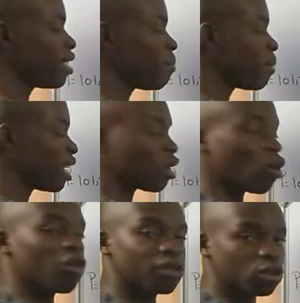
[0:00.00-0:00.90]
the temperature
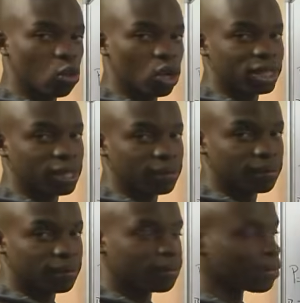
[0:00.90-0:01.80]
of this water
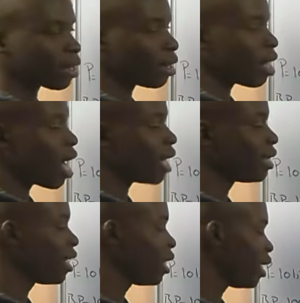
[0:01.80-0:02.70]

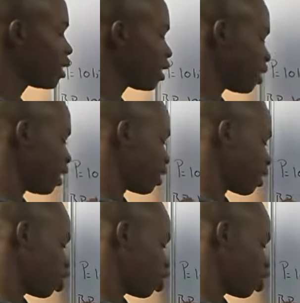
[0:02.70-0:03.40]
until it